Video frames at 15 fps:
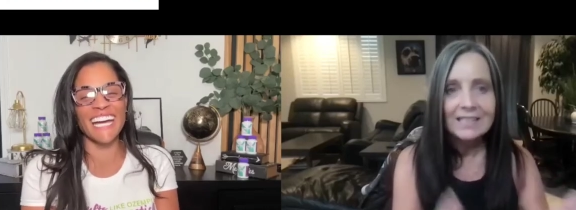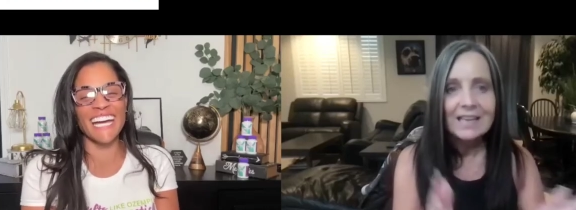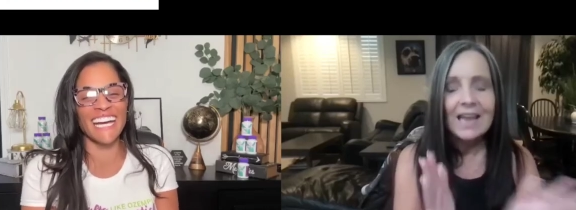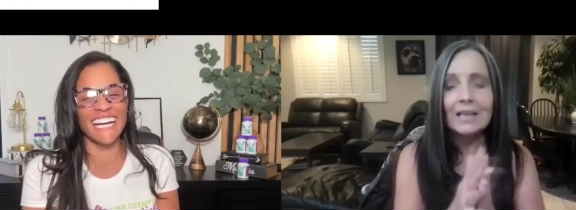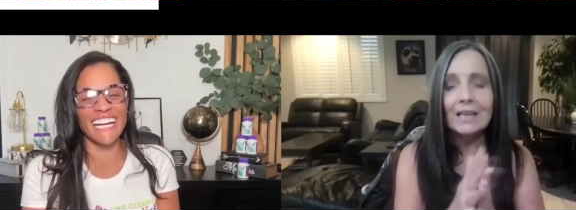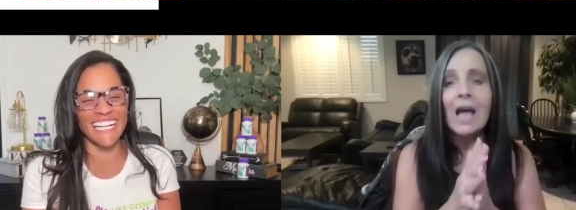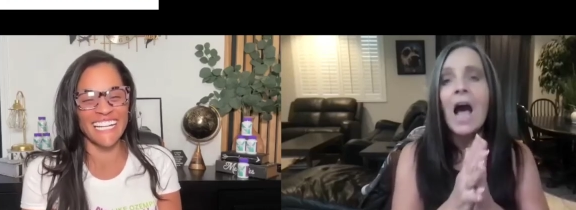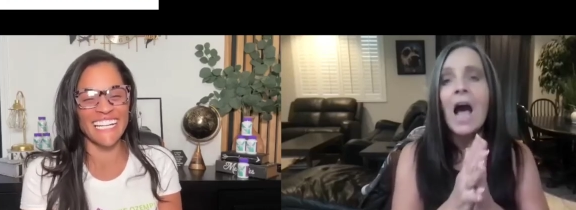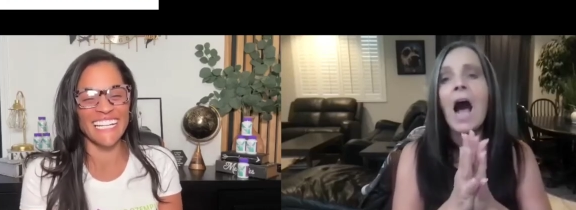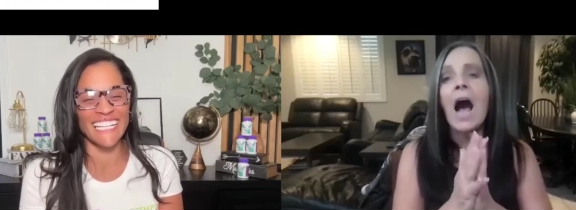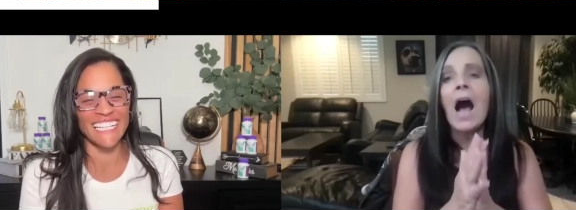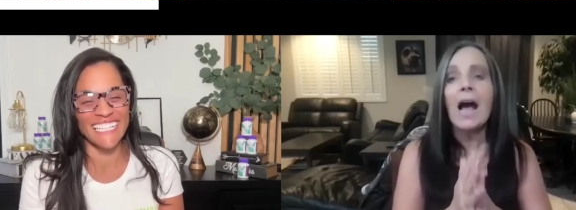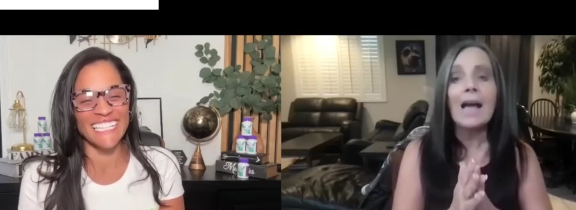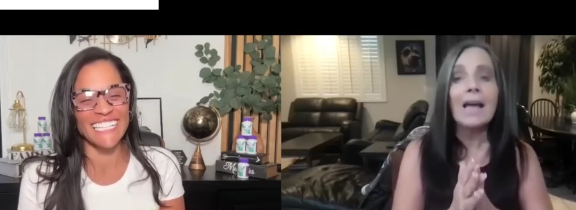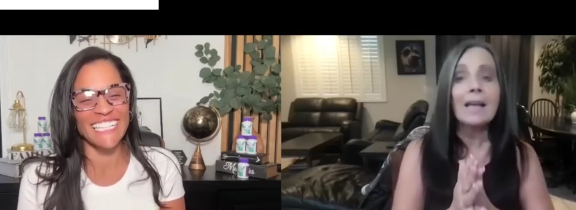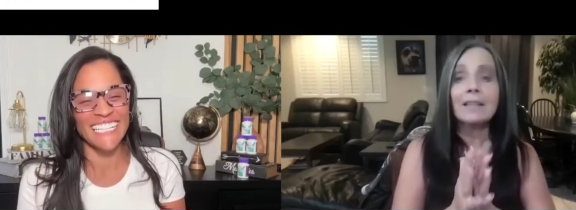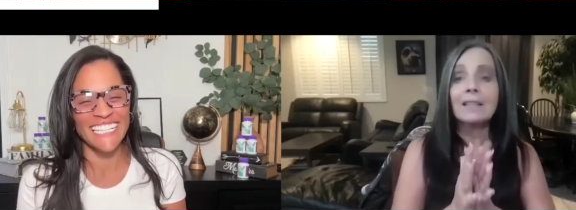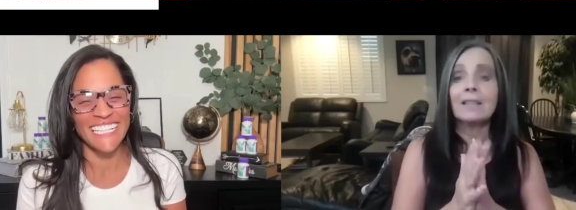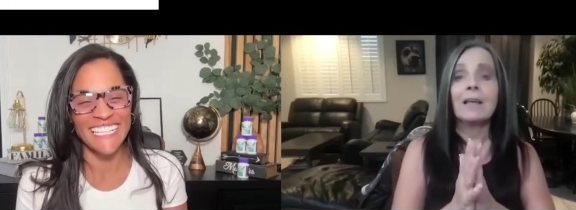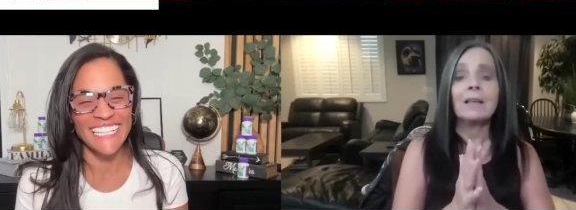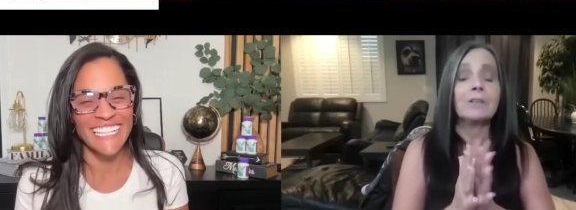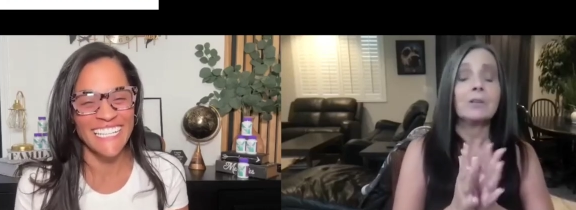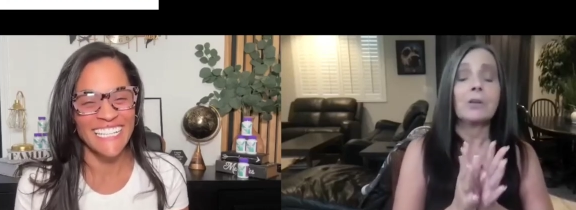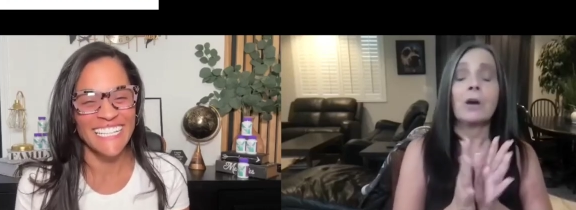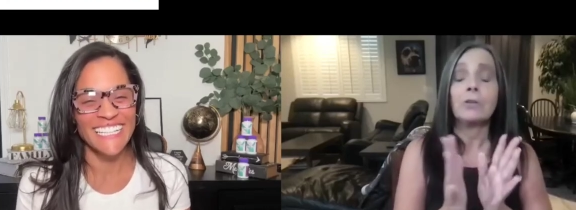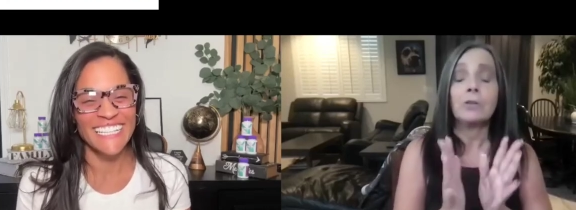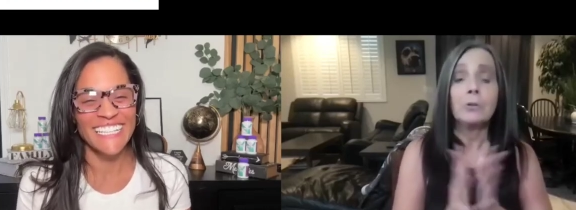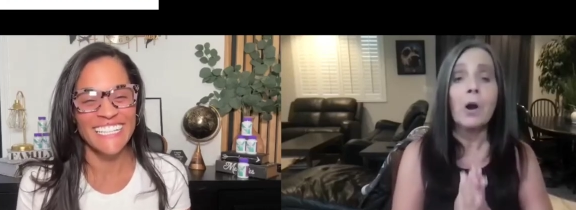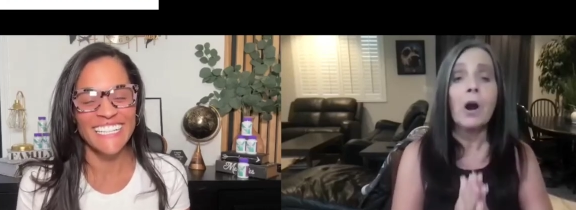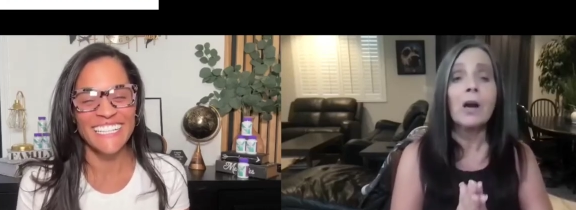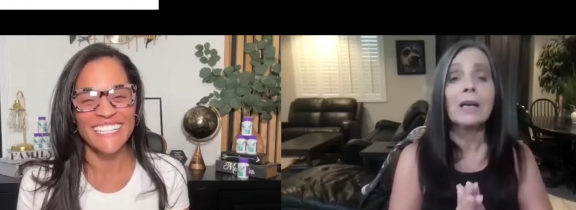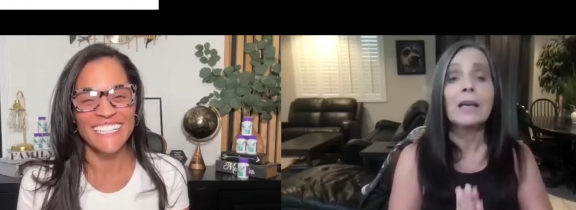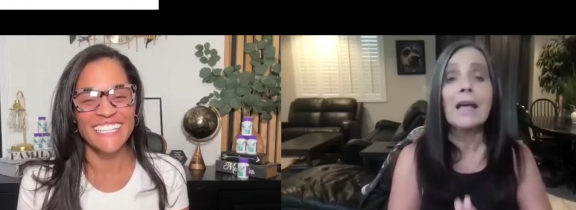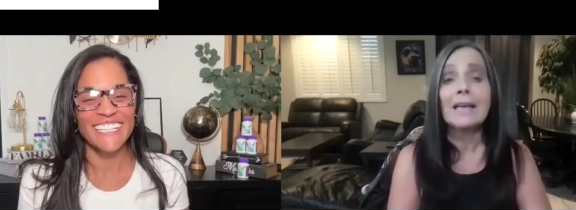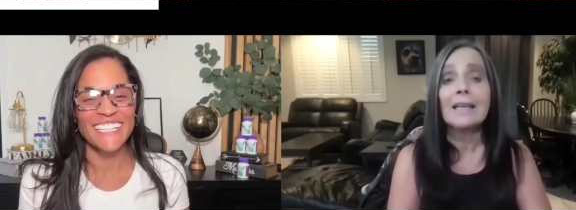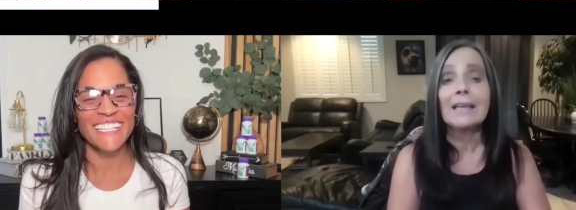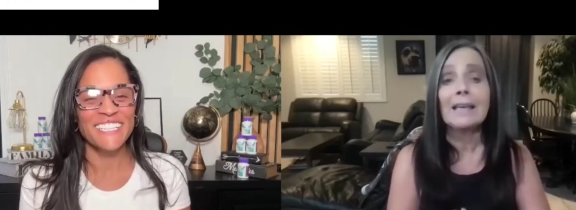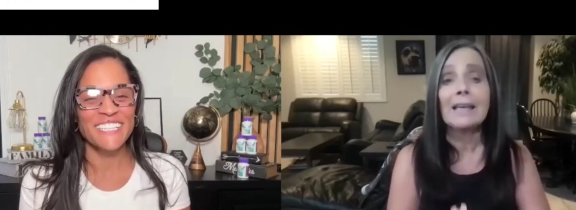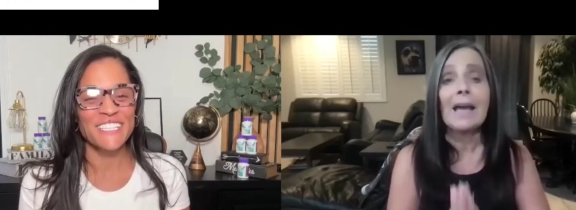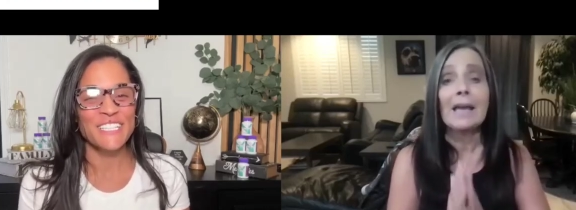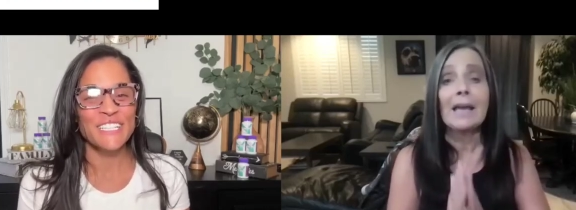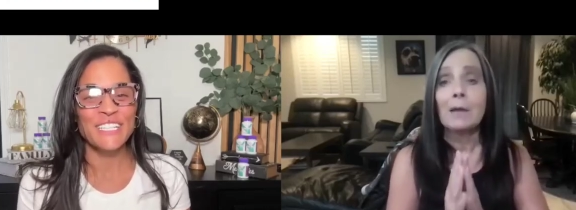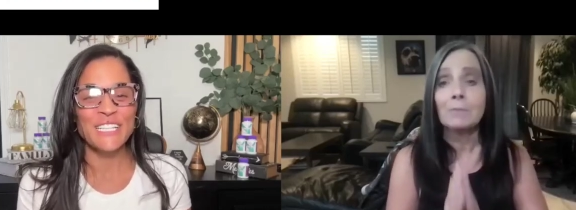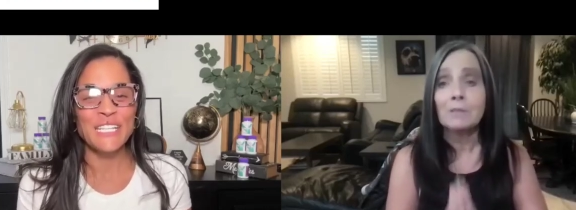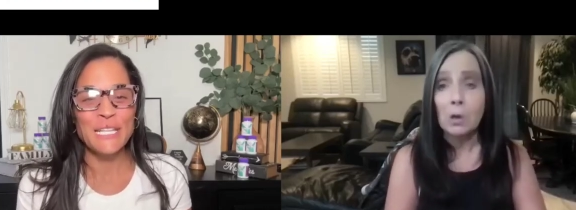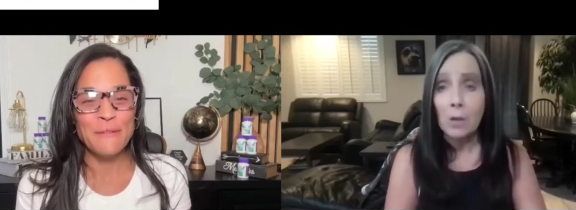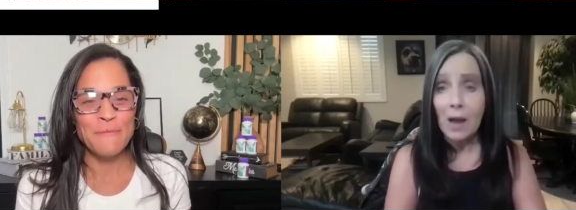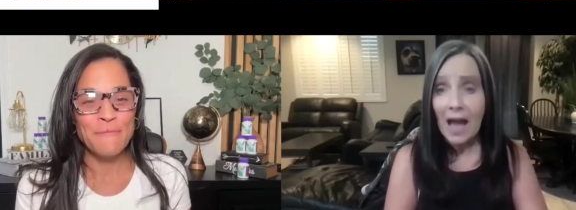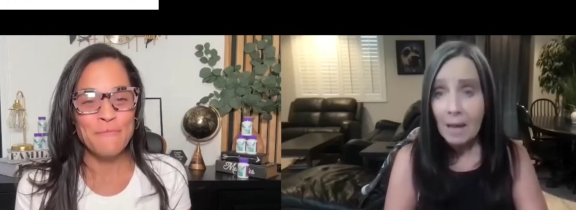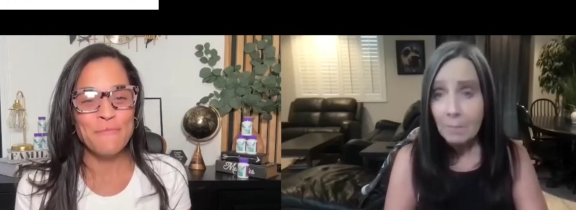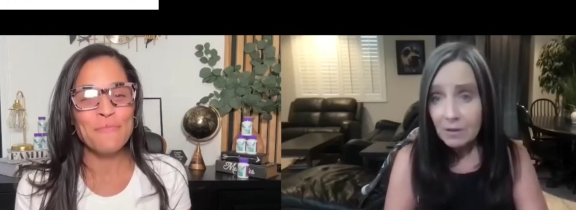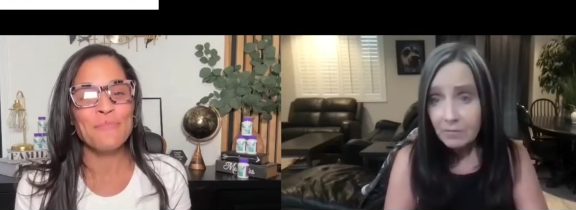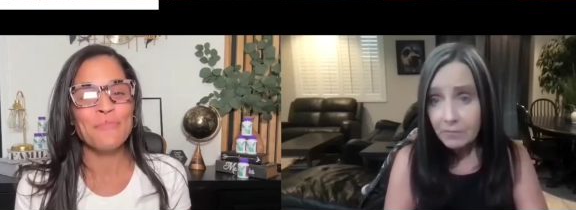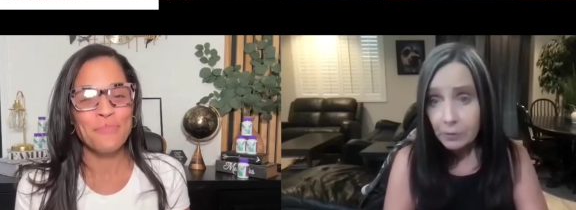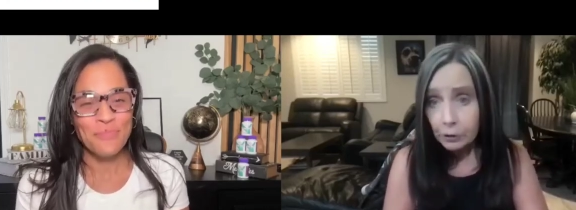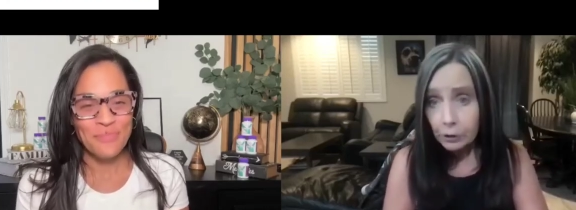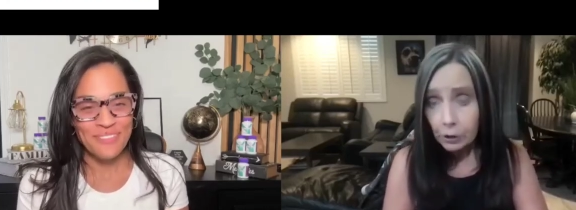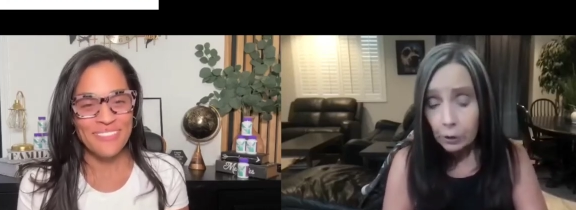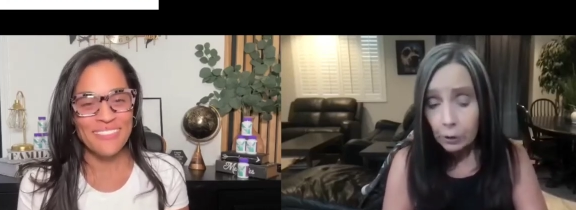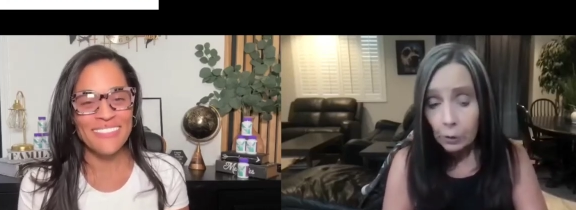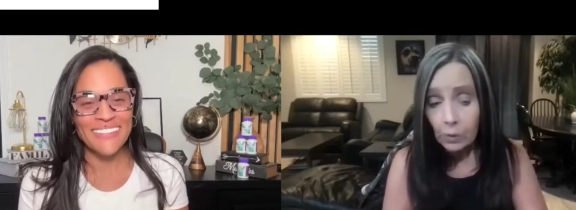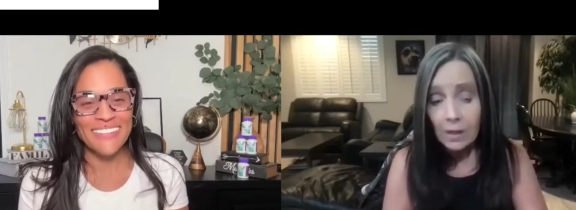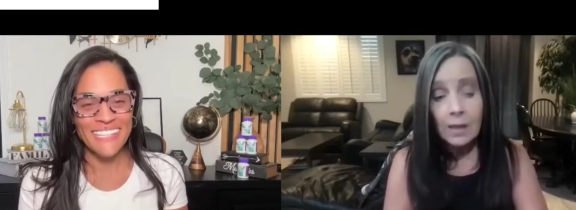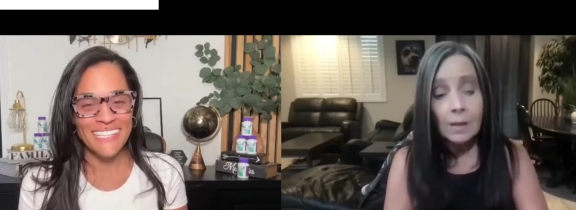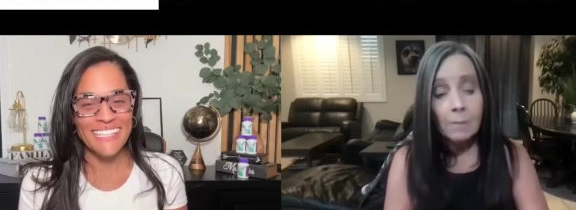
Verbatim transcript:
Speaker 1: And I, you know, you are lucky and I'm so happy for you.